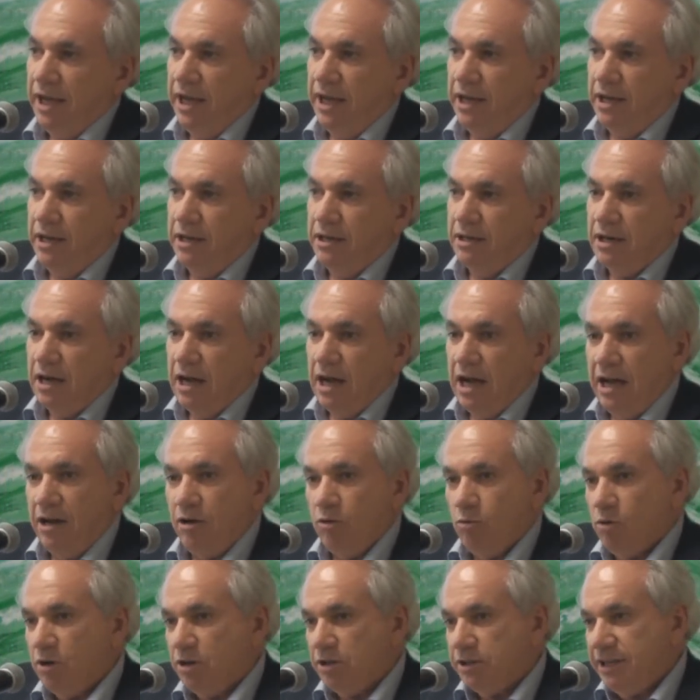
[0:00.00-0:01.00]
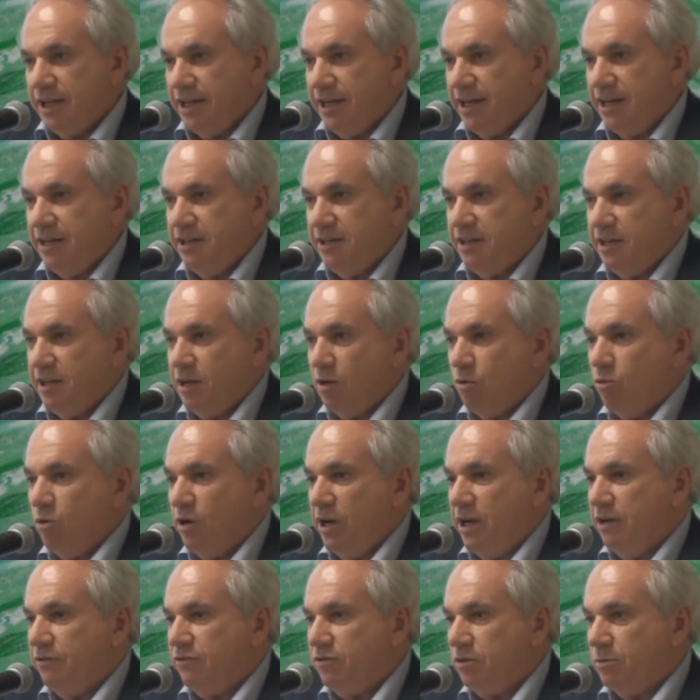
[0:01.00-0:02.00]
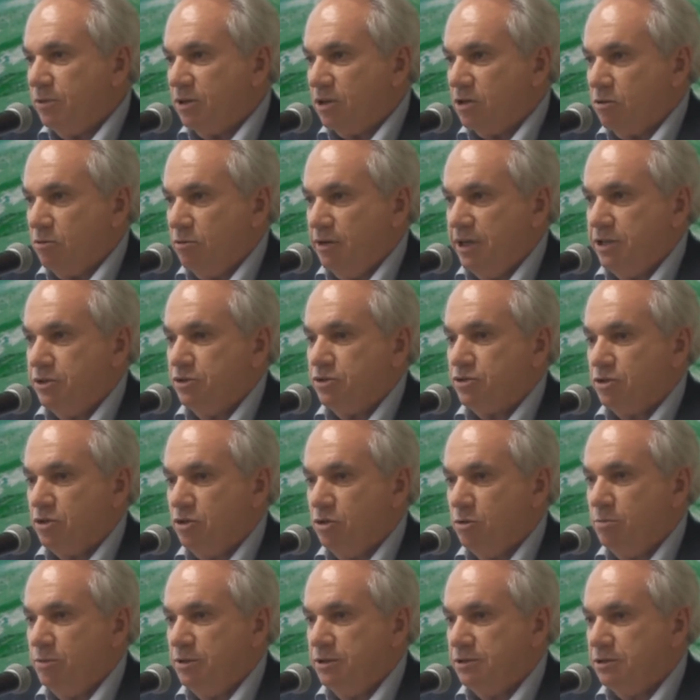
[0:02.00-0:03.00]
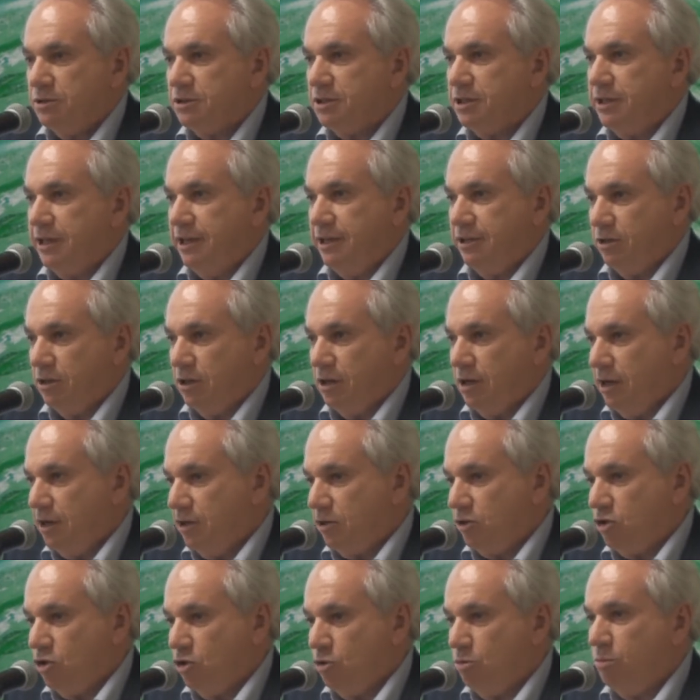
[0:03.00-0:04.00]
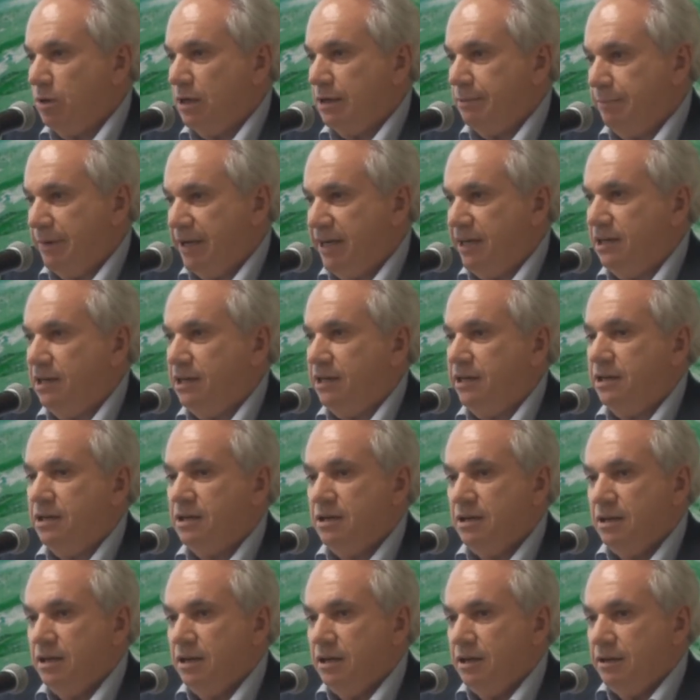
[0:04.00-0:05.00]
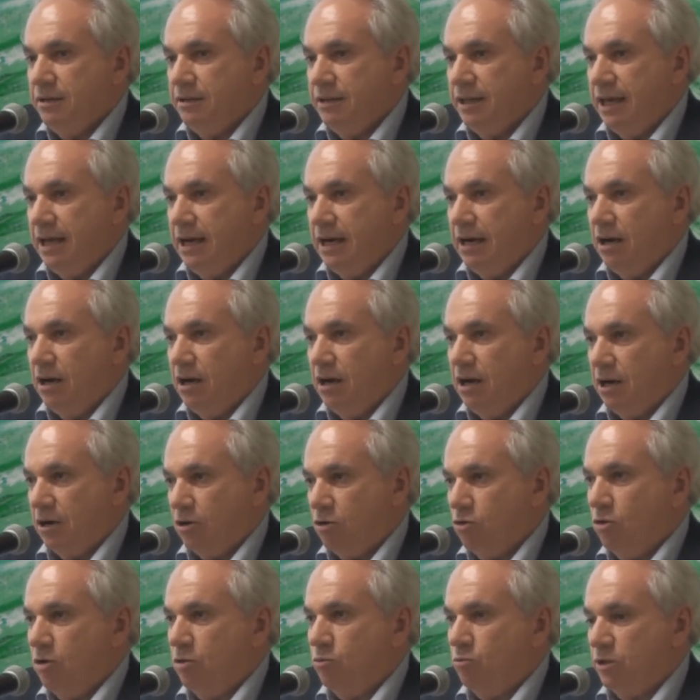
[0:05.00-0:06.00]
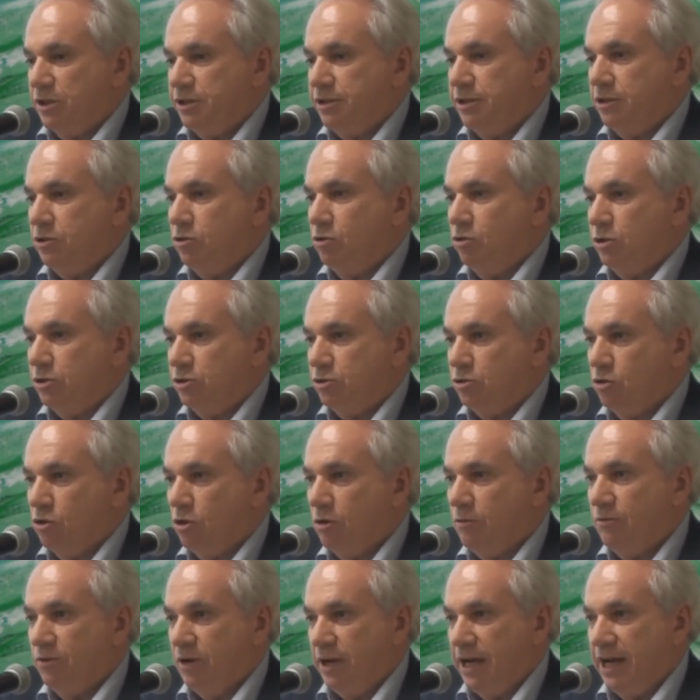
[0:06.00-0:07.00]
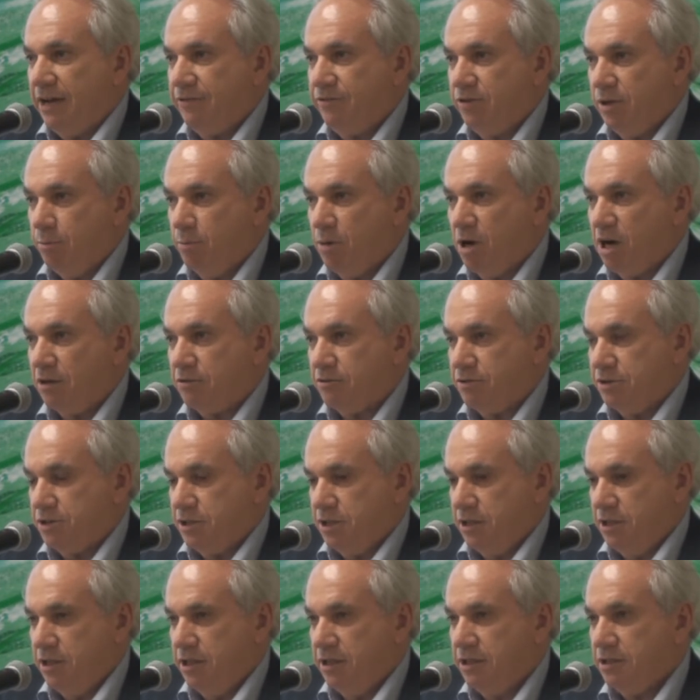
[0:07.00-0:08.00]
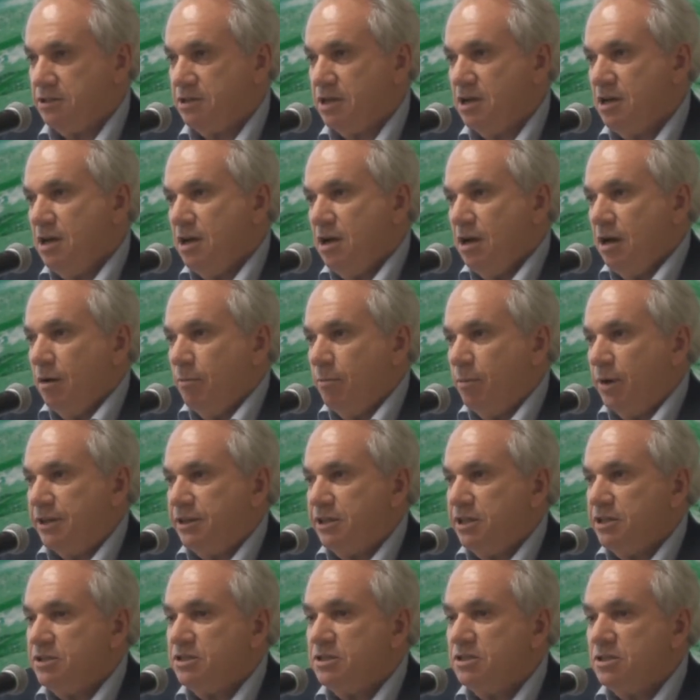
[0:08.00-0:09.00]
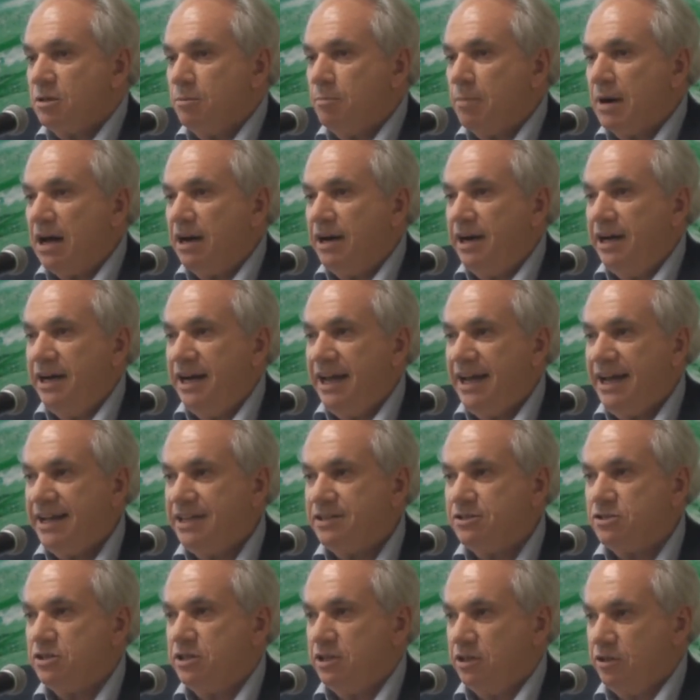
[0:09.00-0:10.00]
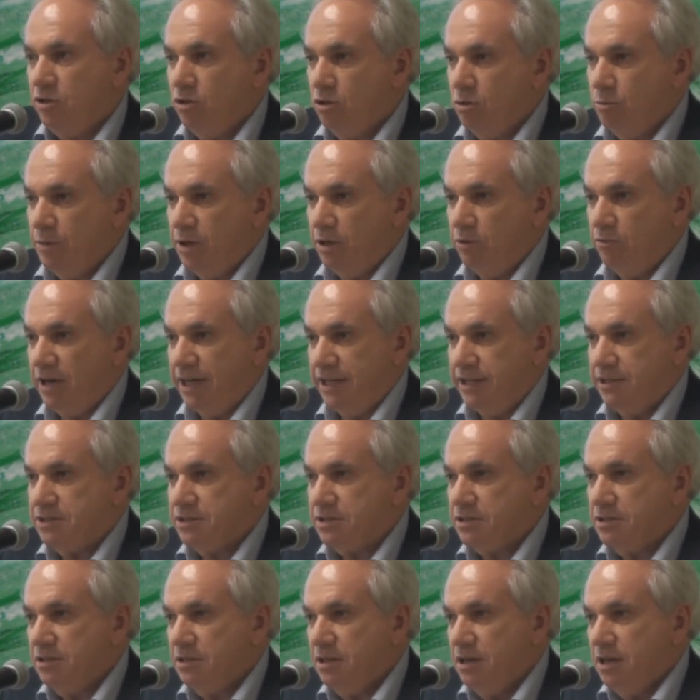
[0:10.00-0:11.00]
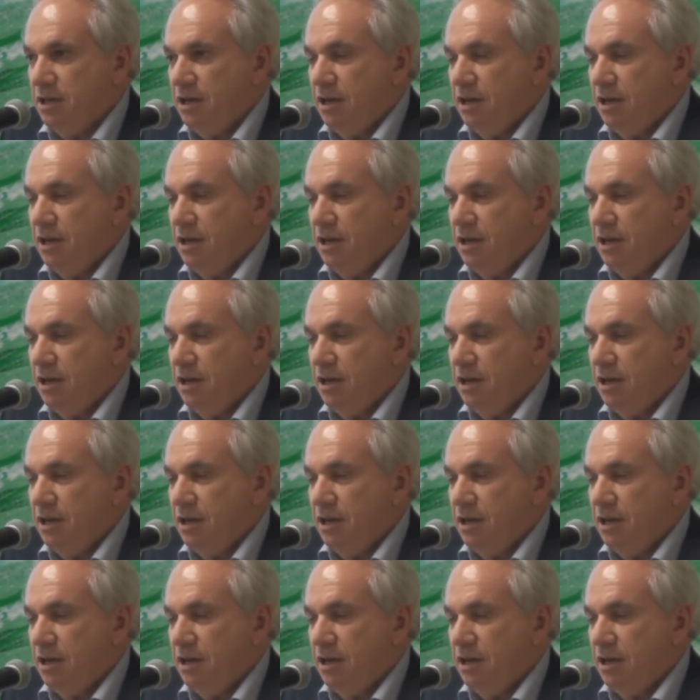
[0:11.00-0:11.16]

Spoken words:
And I don't want to take anything away from the courageous Cubans in Cuba, and mainly that are going what they're going to hopefully have democracy. But this is about enhancing human rights.